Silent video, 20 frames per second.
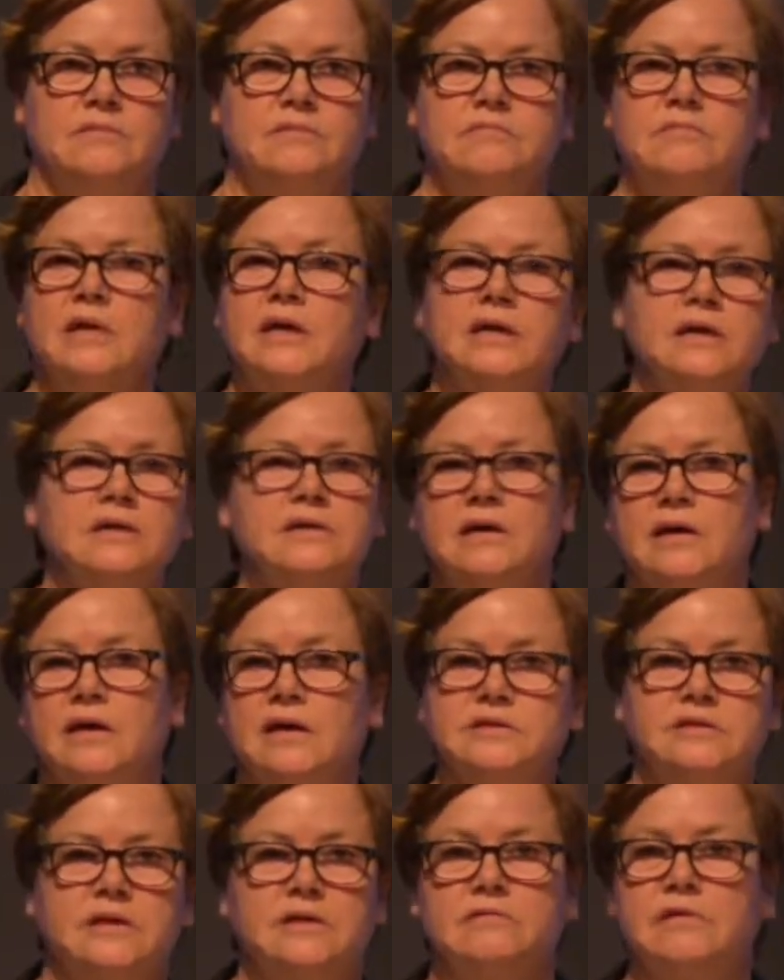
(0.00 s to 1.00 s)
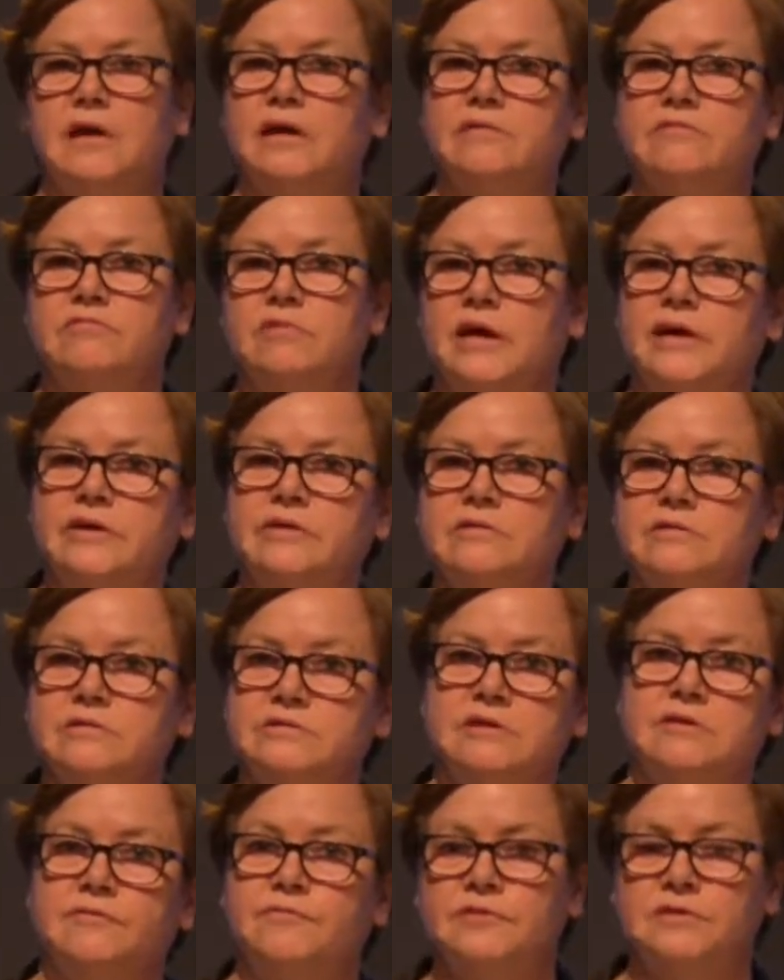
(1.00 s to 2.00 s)
recognize our kind of radical
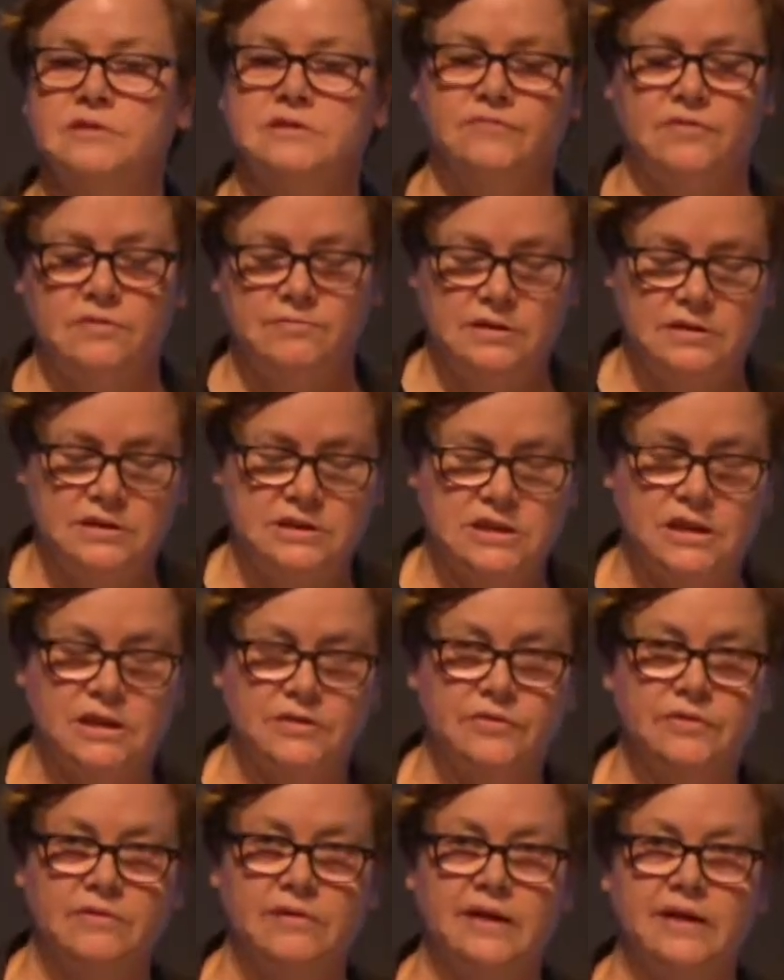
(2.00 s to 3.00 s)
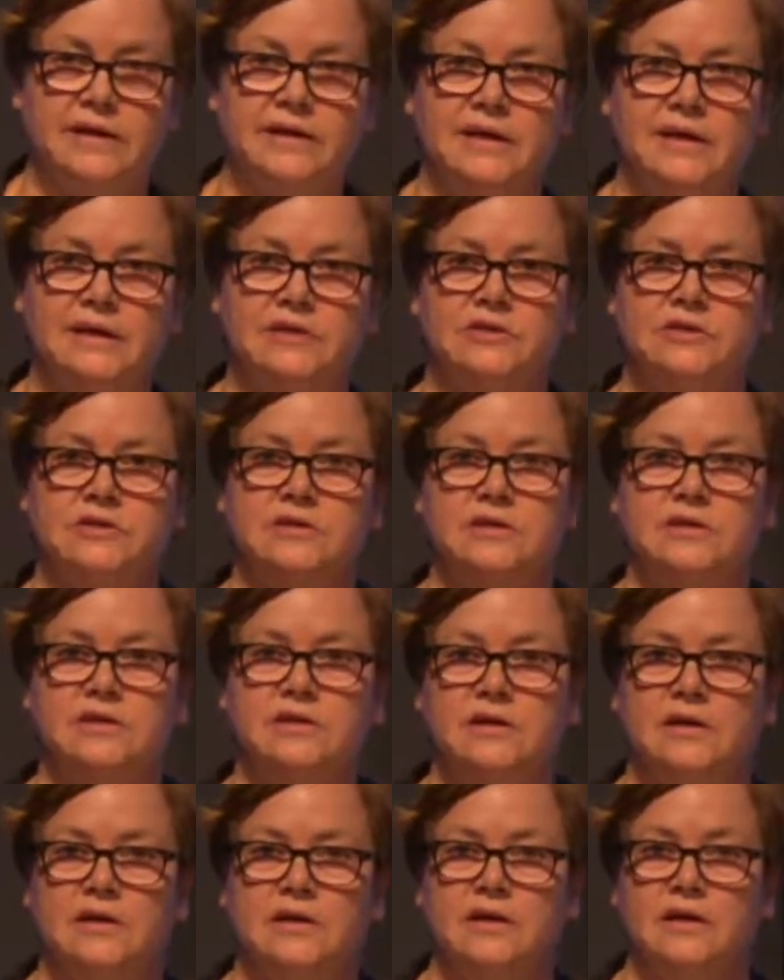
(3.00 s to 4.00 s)
difference from each other and
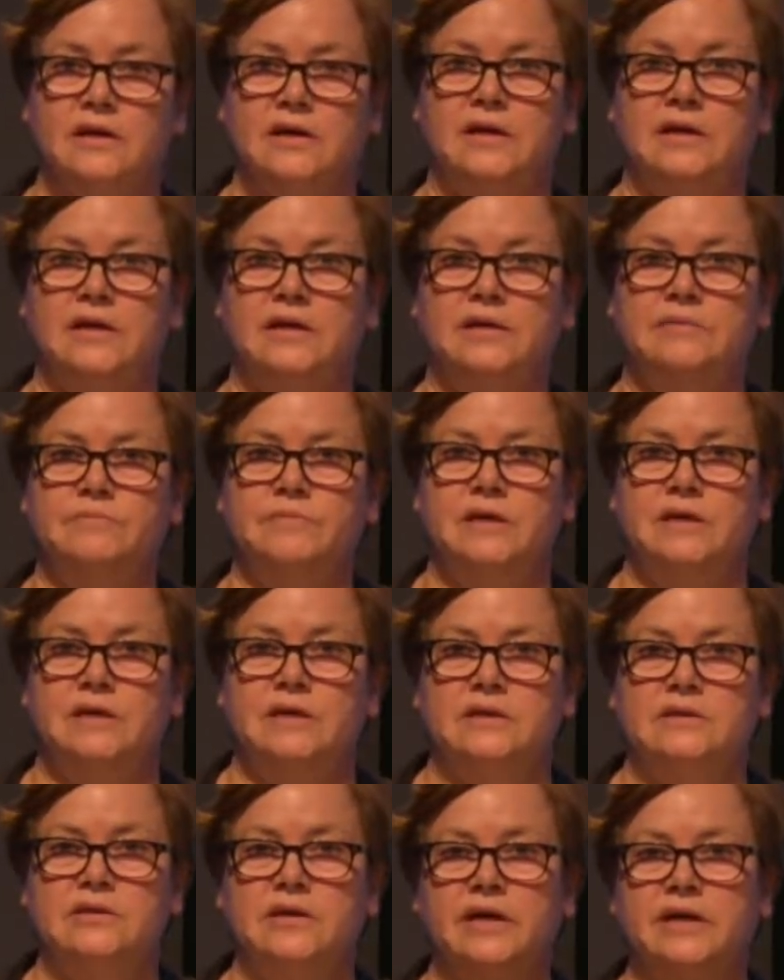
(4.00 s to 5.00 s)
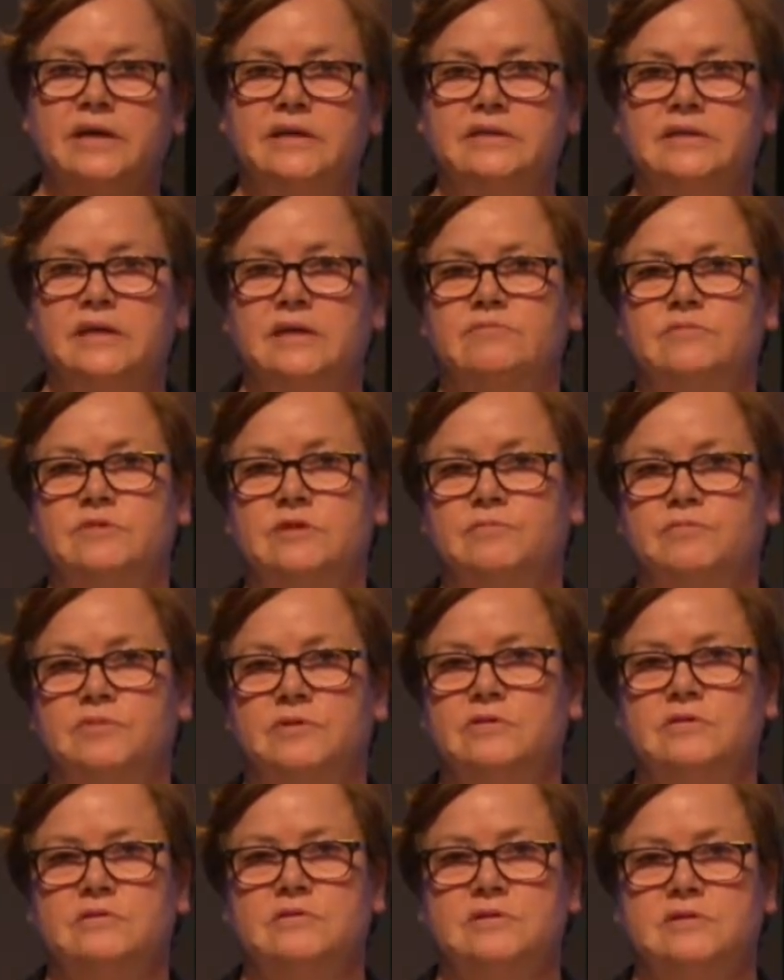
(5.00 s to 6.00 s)
actually um, not attempt to
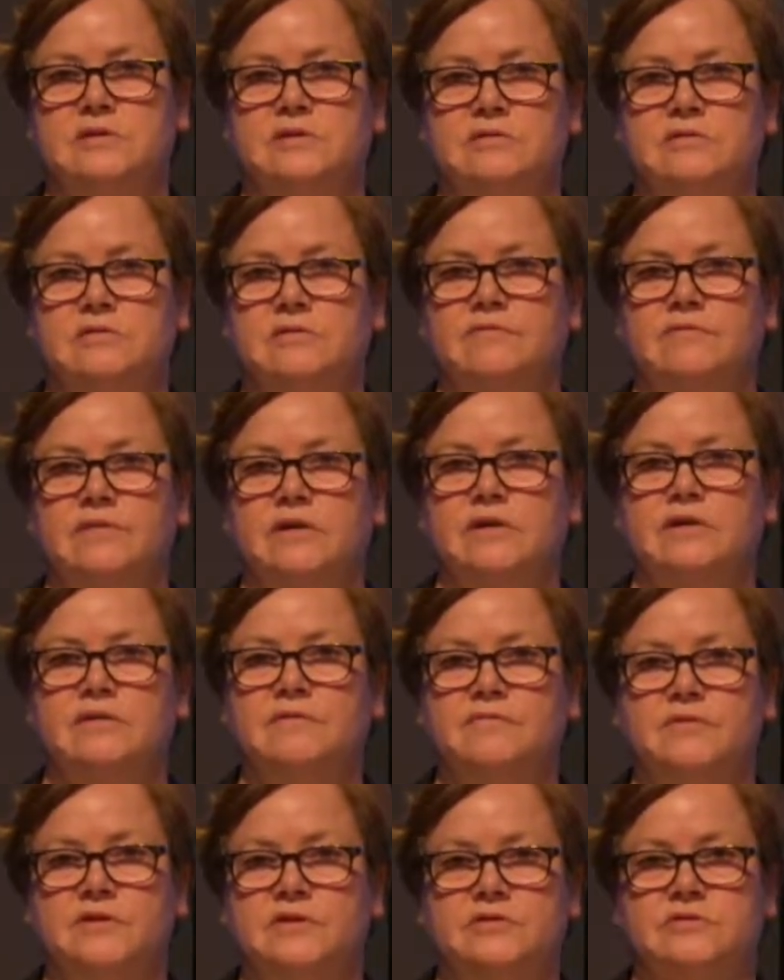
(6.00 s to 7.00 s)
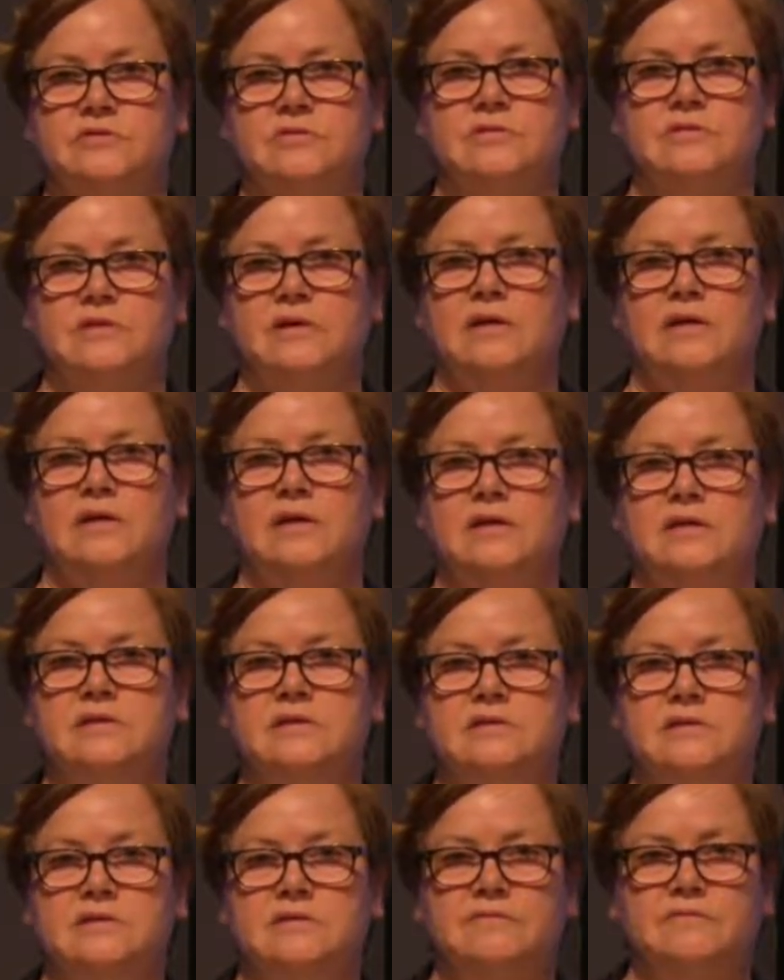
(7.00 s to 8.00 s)
produce a sort of artificial
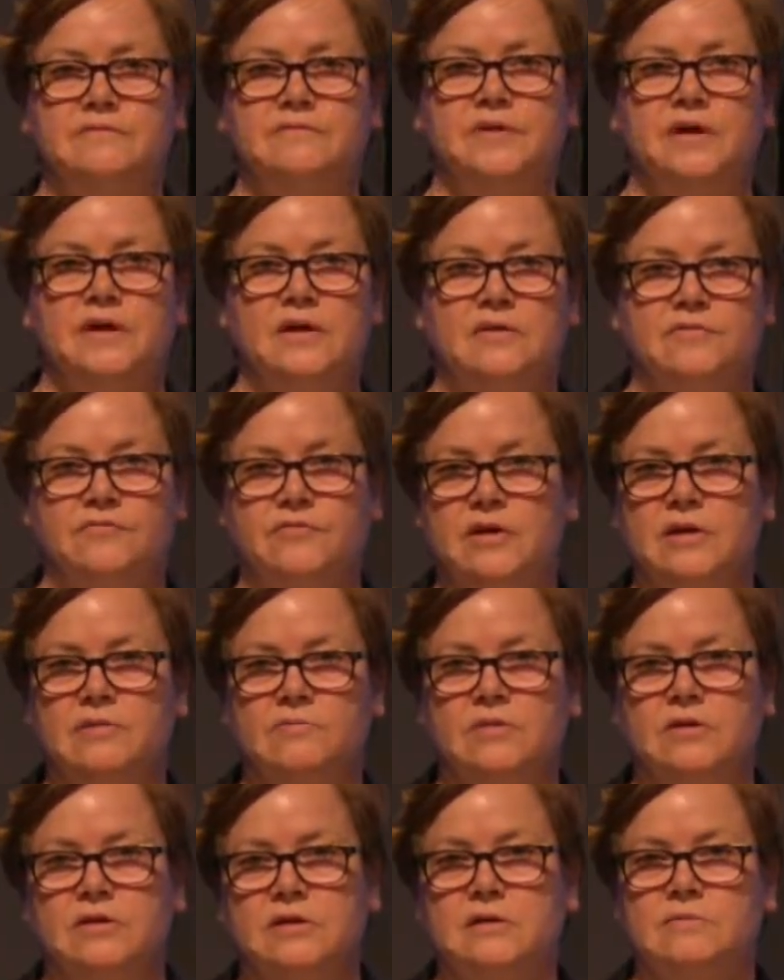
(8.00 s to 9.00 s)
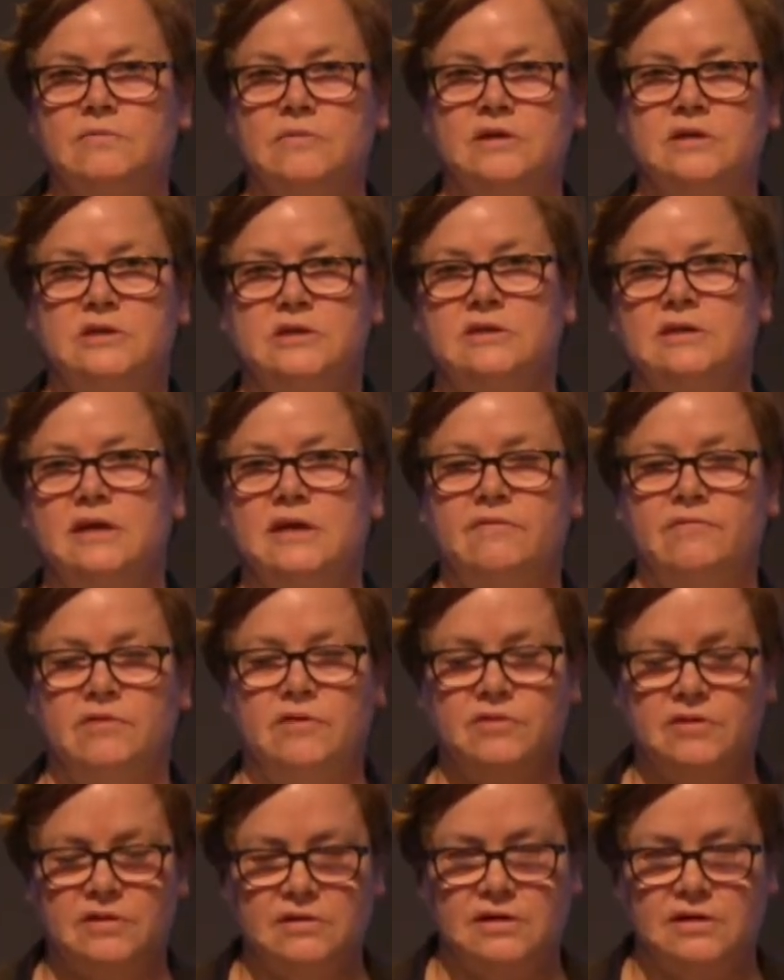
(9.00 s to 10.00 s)
kind of framework in which everything